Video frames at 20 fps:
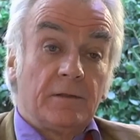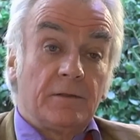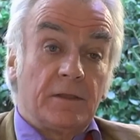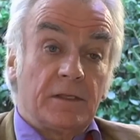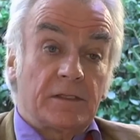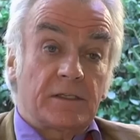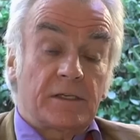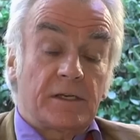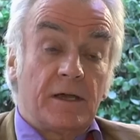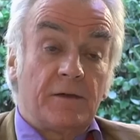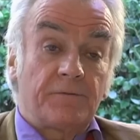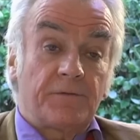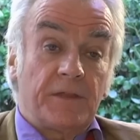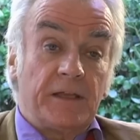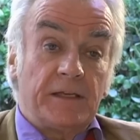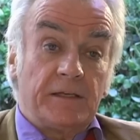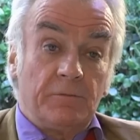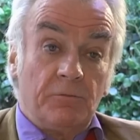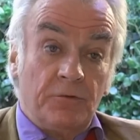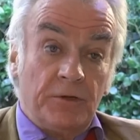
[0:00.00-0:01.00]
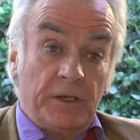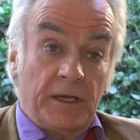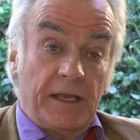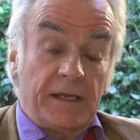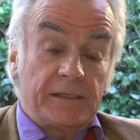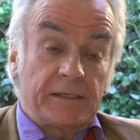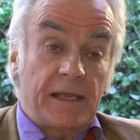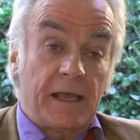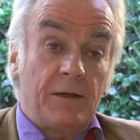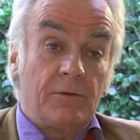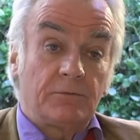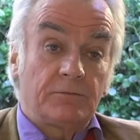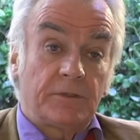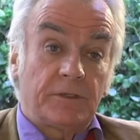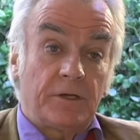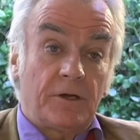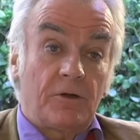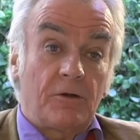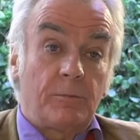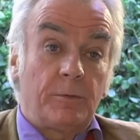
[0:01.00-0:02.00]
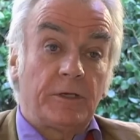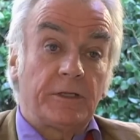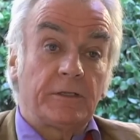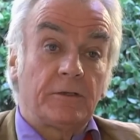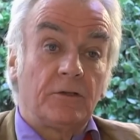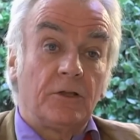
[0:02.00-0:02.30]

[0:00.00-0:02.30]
the stuff. They'd realize how terrible it